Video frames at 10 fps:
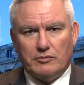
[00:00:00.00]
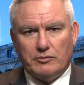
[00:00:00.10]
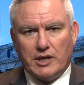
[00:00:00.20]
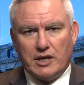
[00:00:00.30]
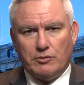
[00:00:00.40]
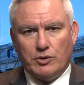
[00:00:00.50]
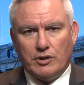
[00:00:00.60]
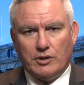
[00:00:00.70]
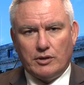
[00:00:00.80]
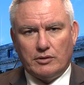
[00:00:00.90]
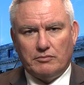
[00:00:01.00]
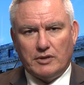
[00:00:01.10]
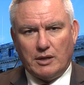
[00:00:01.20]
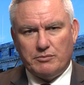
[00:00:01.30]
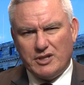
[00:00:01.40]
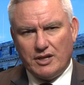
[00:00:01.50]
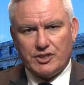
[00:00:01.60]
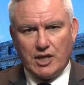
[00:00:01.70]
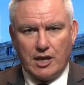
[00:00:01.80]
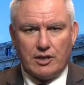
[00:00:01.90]
we were, you know,
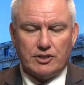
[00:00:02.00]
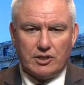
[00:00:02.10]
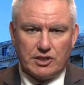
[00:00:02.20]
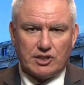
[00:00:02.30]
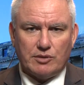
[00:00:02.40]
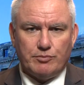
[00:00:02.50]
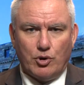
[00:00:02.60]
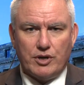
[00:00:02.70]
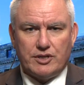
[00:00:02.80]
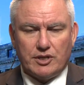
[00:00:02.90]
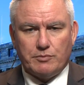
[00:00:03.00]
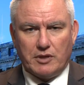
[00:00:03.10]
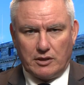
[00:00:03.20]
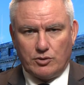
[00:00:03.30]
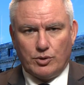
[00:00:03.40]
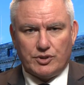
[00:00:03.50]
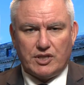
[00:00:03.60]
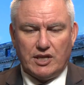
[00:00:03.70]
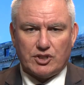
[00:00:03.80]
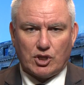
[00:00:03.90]
saddened and disappointed because
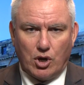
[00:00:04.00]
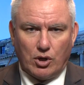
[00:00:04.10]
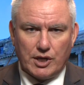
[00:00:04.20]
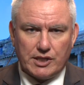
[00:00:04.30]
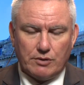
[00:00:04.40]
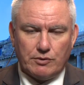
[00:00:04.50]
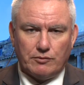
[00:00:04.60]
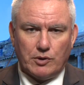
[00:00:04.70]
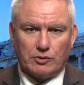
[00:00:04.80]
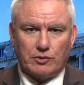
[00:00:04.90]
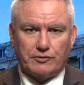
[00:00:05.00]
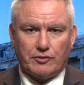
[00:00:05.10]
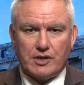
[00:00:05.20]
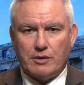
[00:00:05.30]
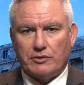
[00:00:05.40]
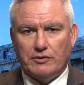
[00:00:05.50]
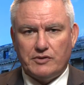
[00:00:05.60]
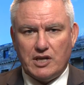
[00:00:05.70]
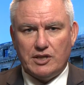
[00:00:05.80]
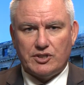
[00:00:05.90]
here's a colleague that we've worked with for a number of
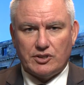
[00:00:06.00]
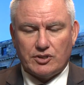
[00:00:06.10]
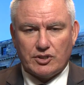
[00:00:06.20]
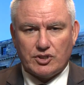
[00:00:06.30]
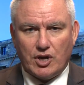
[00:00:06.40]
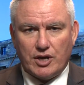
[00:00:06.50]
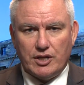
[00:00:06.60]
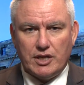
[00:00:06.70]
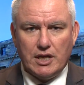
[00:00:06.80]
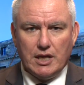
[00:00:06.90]
years has decided